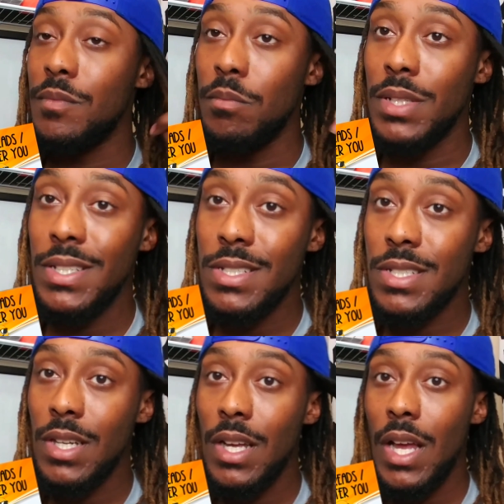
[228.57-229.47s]

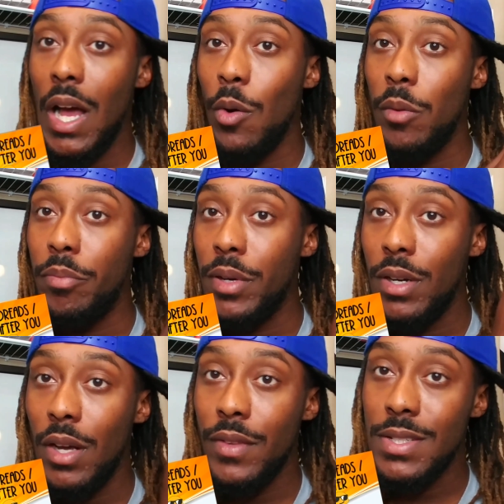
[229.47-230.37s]
bleach, I would put
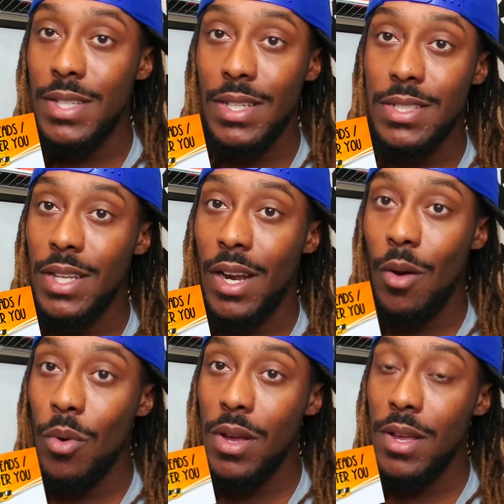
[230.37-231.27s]
it on the section that I
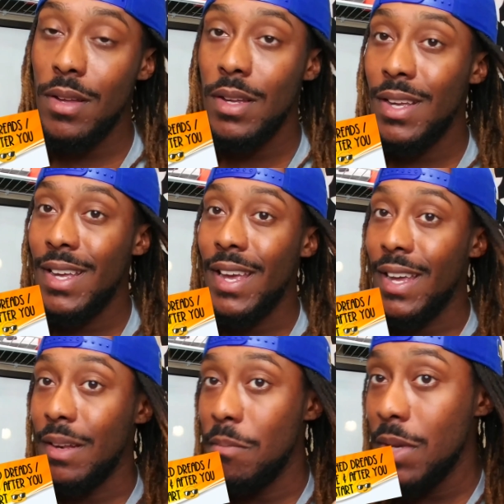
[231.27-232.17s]
want,
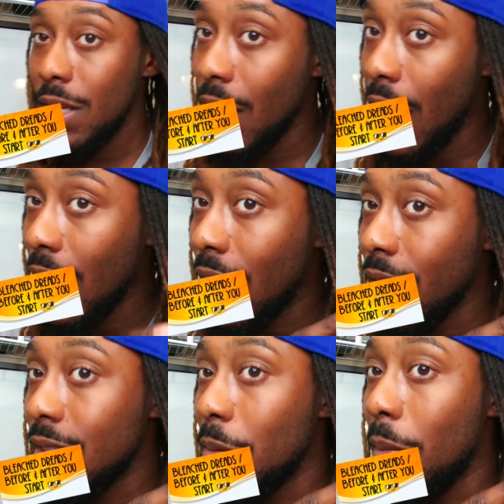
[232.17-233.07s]
and me, I
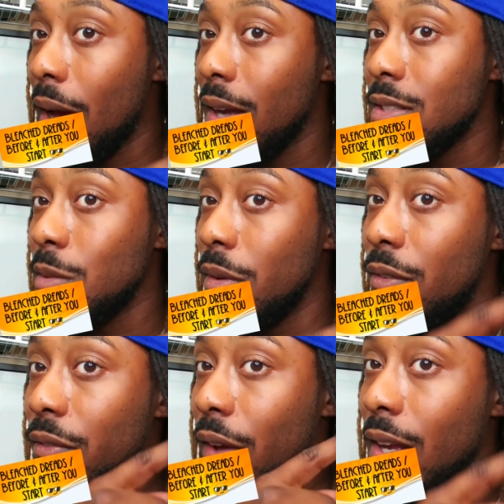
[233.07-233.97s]
liked mine to be
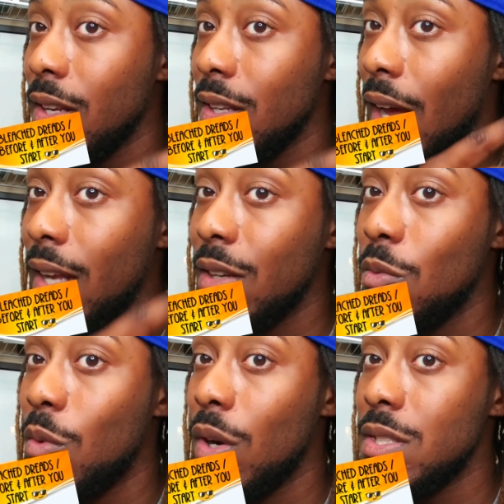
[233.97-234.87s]
faded. I
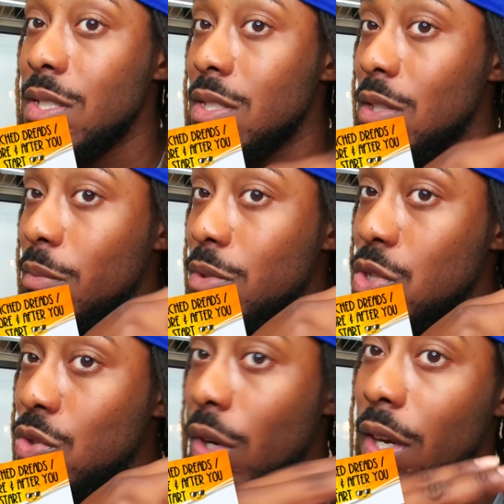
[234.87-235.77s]
didn't want just a
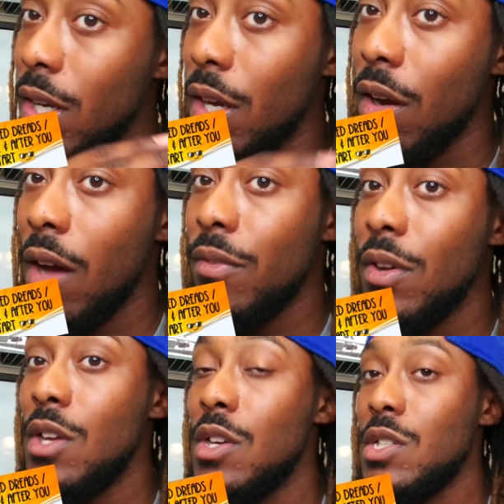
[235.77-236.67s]
straight cut off,
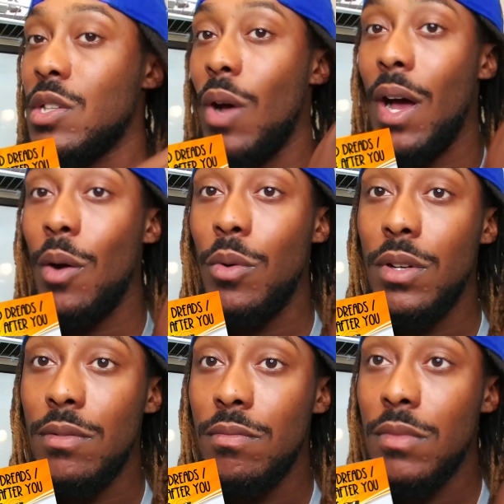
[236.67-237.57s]
so I would